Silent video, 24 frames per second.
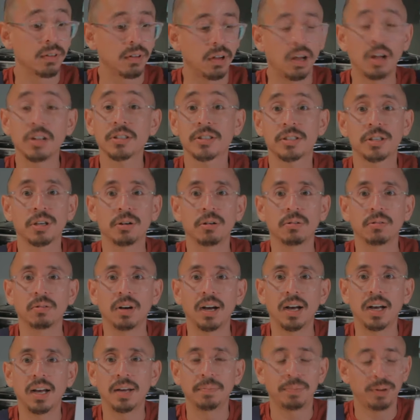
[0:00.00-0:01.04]
Also,
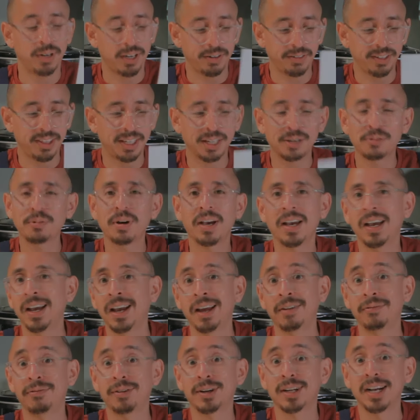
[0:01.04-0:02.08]
I put everything away
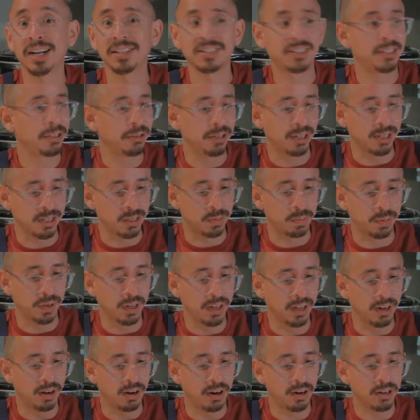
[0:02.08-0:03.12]
and forgot to do this,
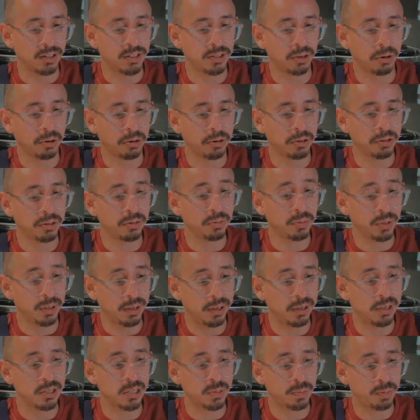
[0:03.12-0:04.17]
but our total
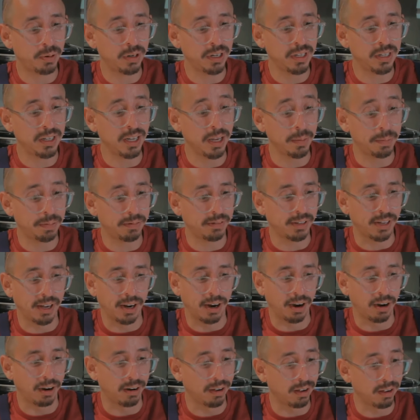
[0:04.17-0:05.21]
was pretty up
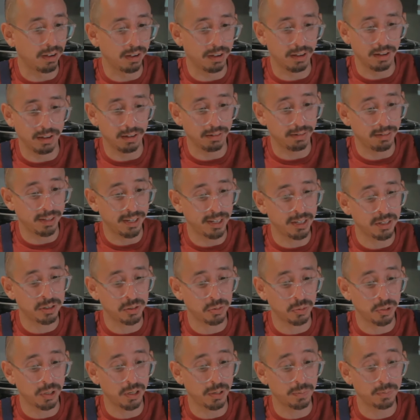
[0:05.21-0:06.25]
there.
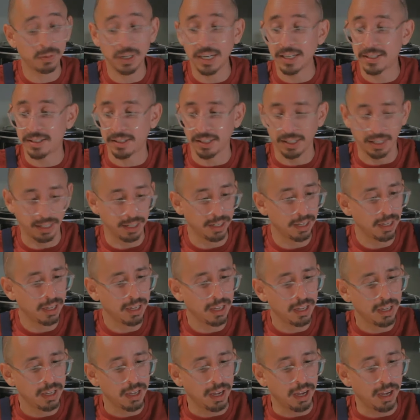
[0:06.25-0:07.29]
Things were pricey.
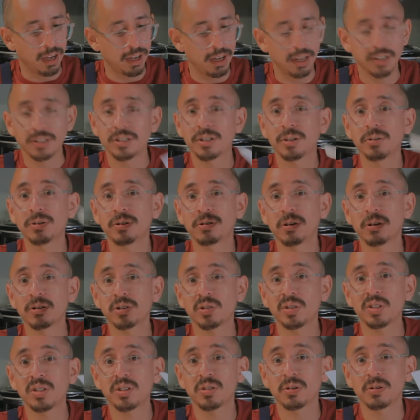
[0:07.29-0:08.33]
2
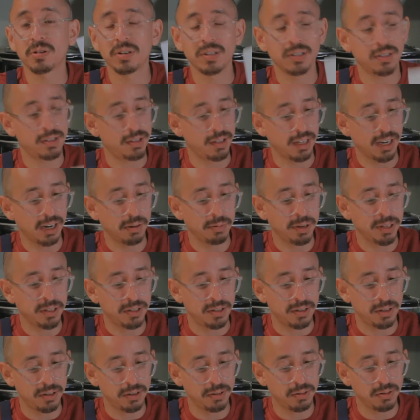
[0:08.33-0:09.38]
grocery stores that I went
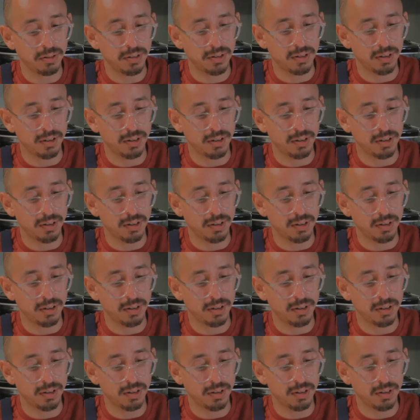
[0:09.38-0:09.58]
to.